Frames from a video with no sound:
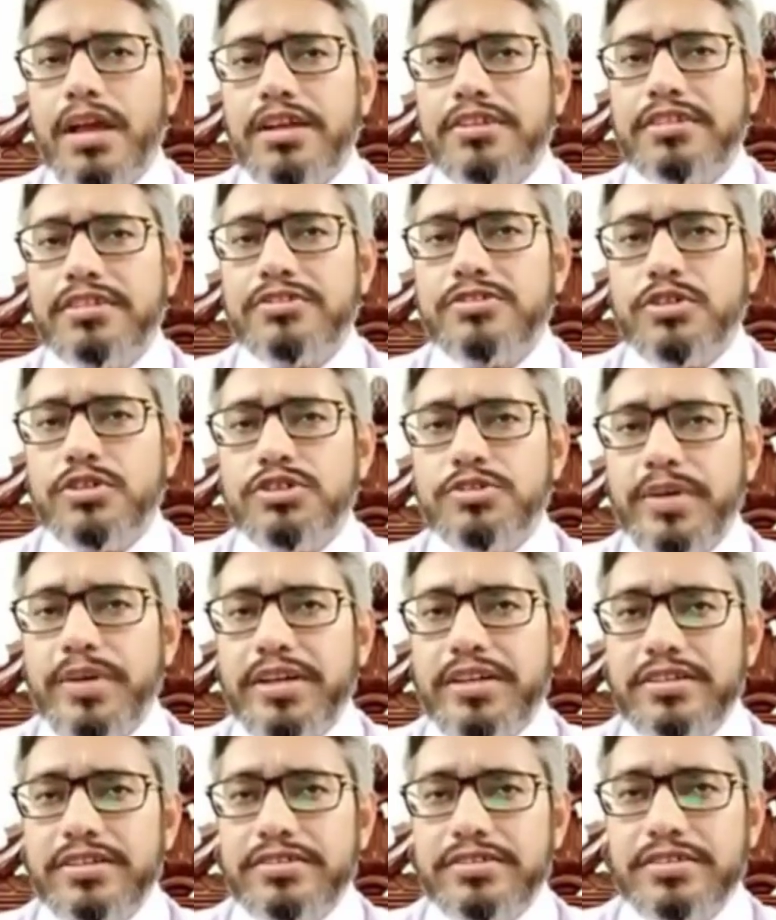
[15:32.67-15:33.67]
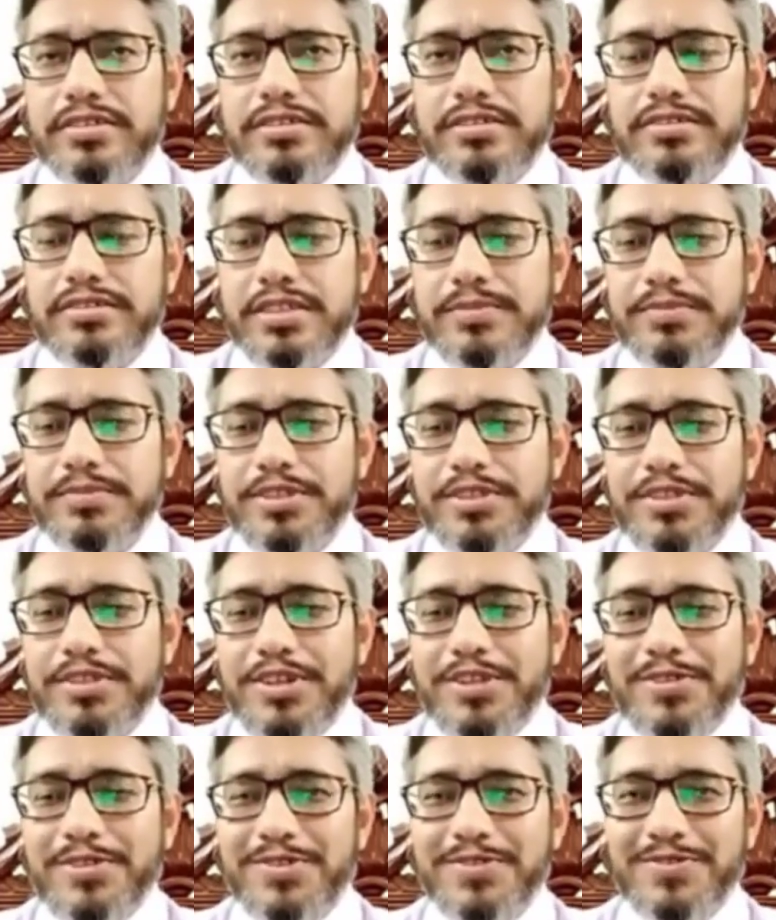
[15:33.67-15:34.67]
Excess cosmetics,
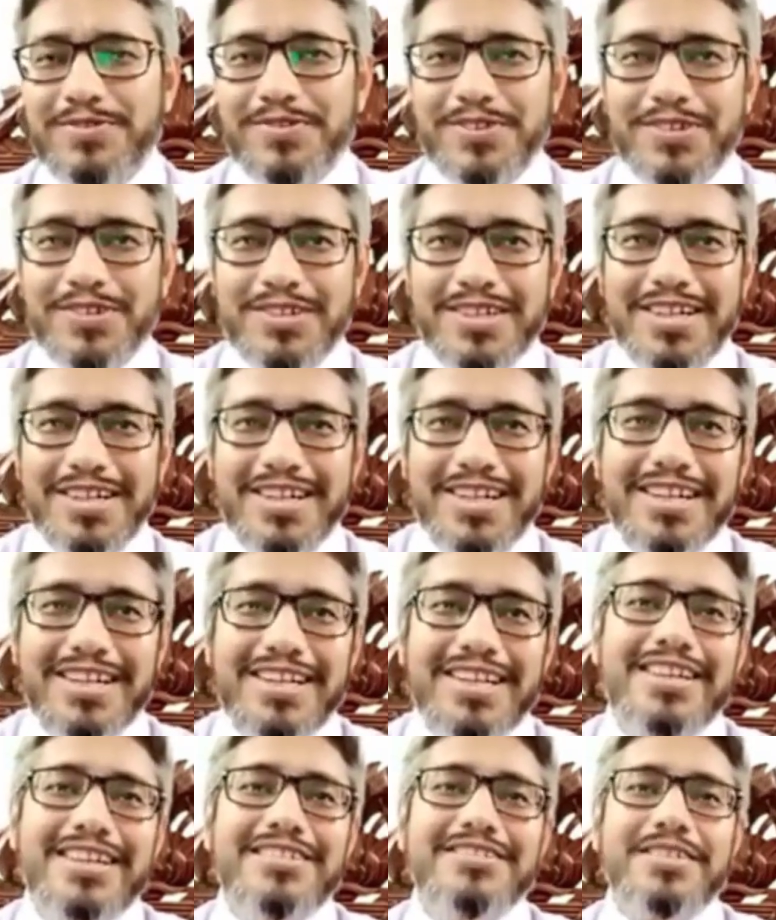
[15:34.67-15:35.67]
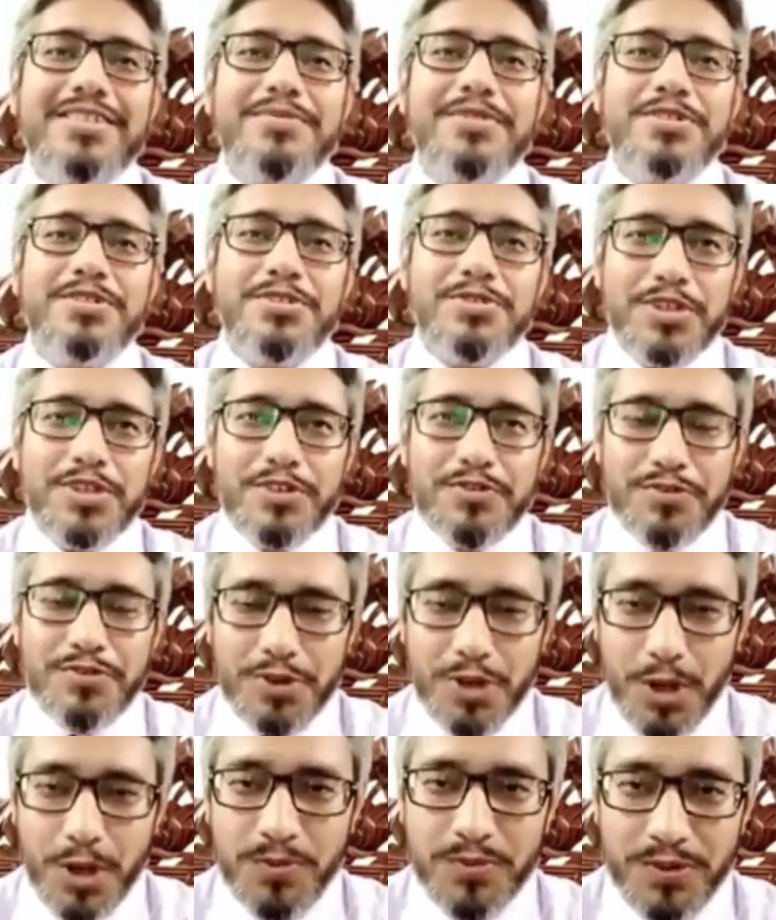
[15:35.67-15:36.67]
substituting
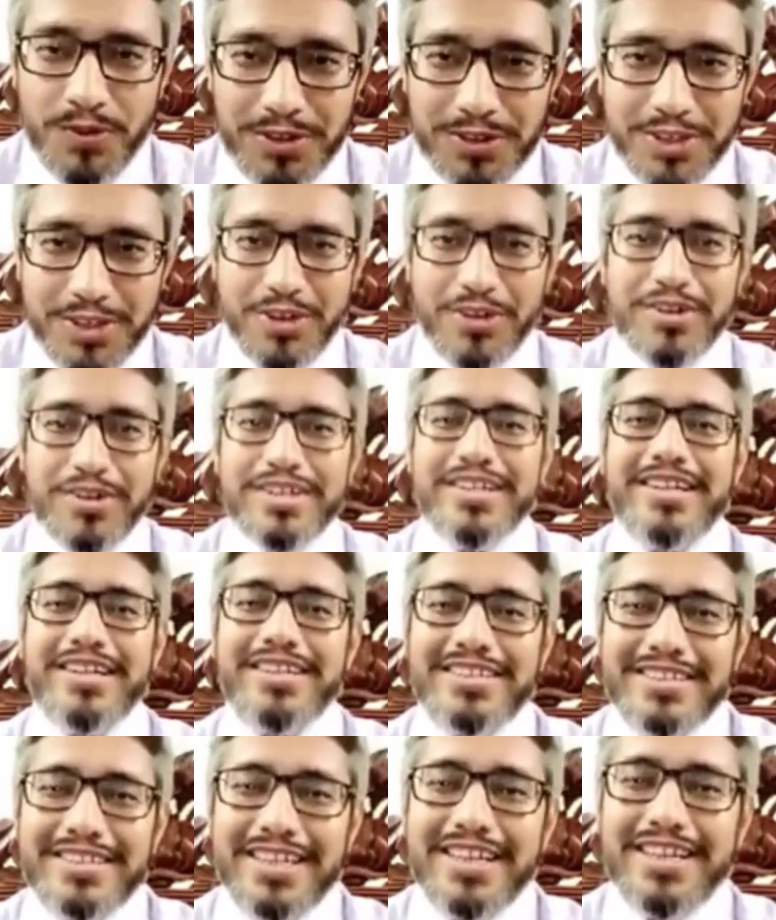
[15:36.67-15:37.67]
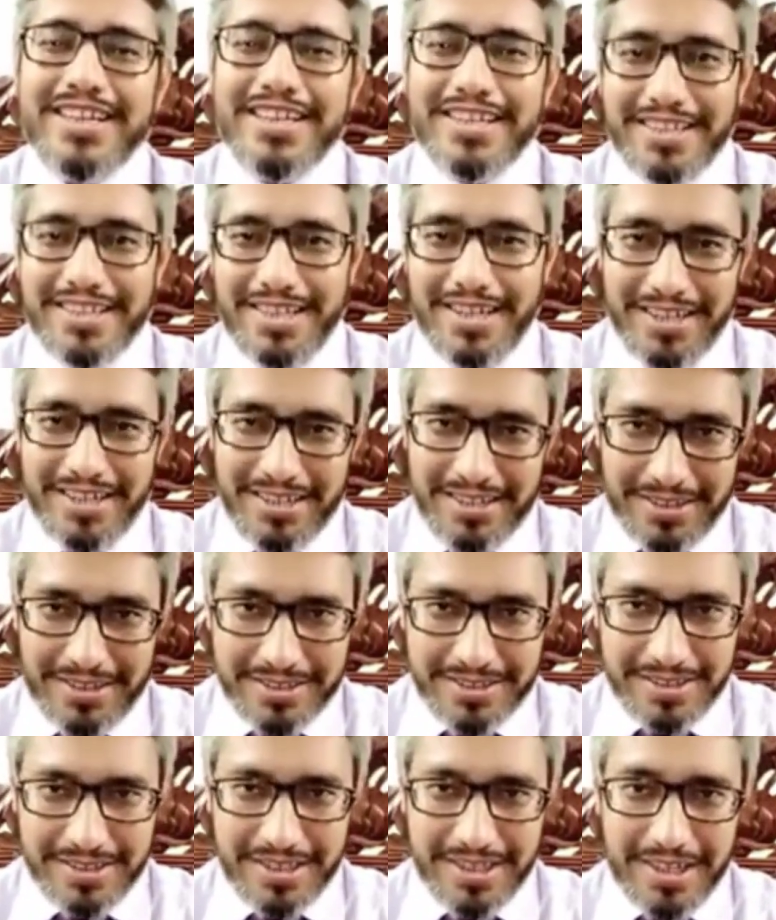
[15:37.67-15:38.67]
form for the content, that
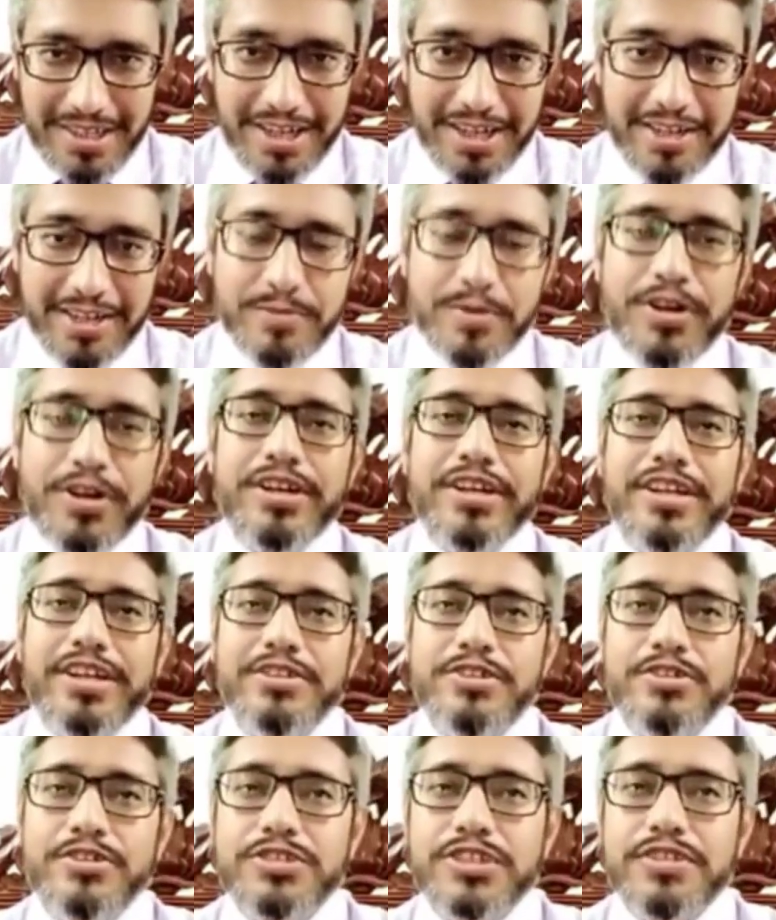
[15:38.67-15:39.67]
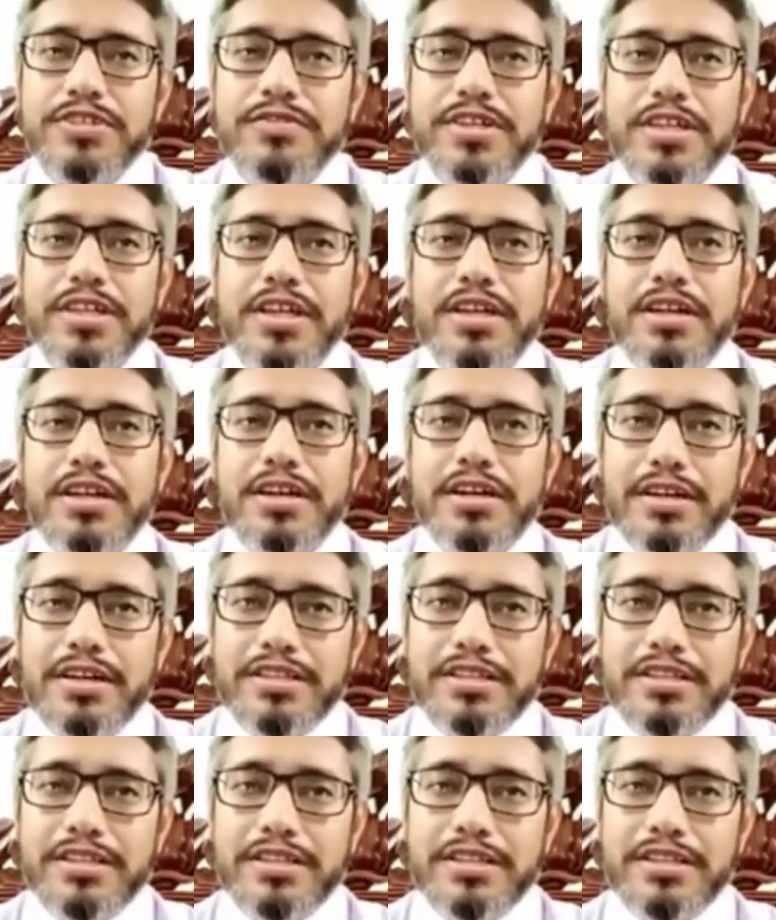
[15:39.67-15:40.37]
is a negative point at your CV.